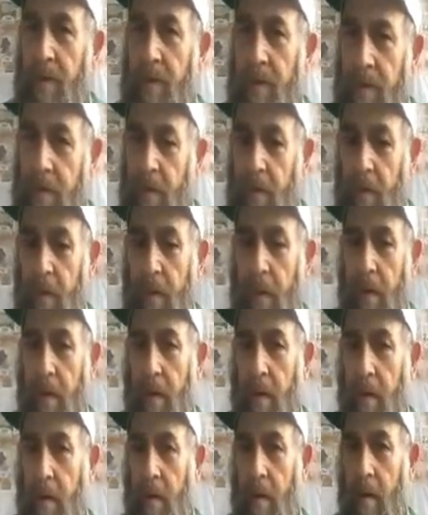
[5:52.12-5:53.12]
was he doing
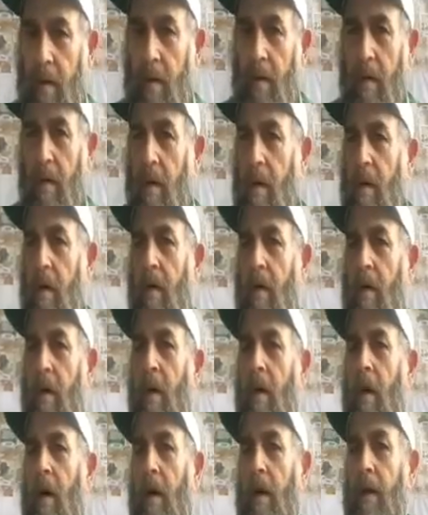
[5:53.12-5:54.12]

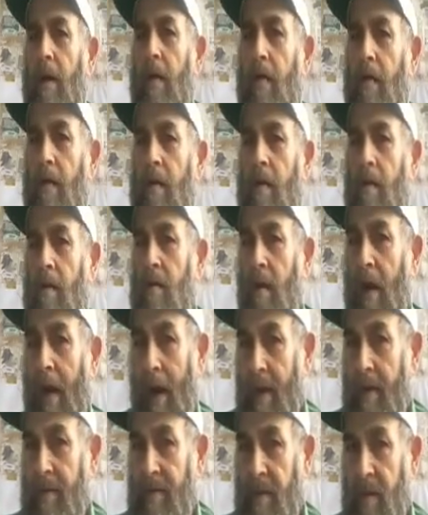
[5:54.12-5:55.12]
on the
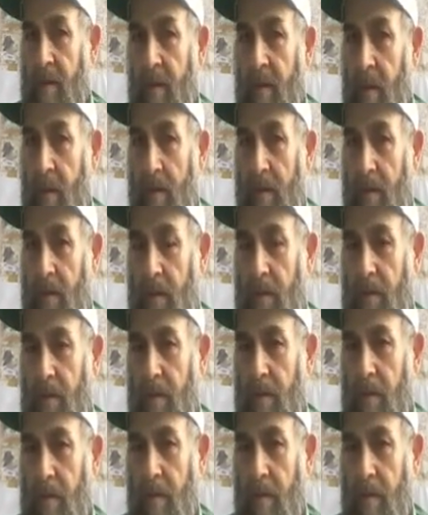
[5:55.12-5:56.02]
last immersion?